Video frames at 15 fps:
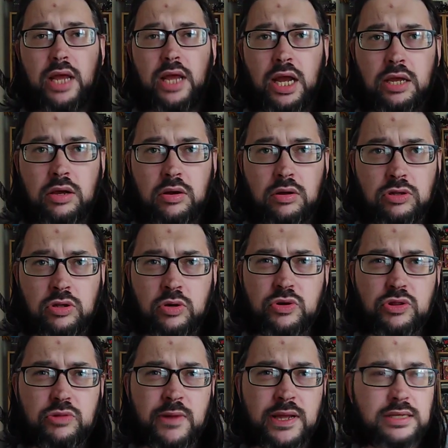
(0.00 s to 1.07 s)
I got Lord
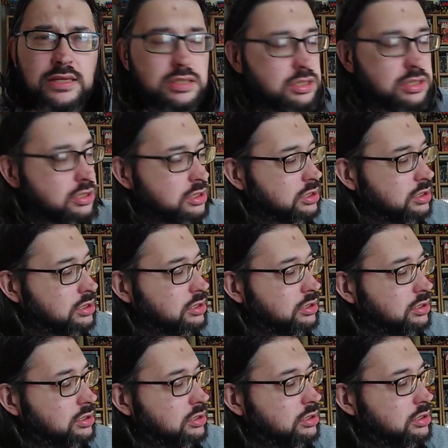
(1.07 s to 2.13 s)
of the Rings,
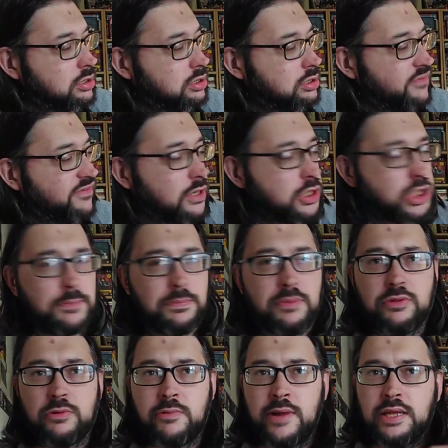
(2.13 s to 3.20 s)
The Fellowship of
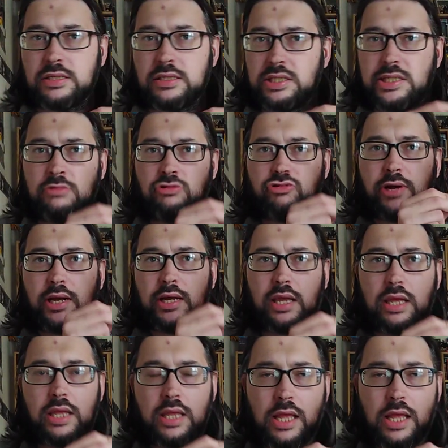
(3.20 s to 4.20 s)
the Ring soundtrack.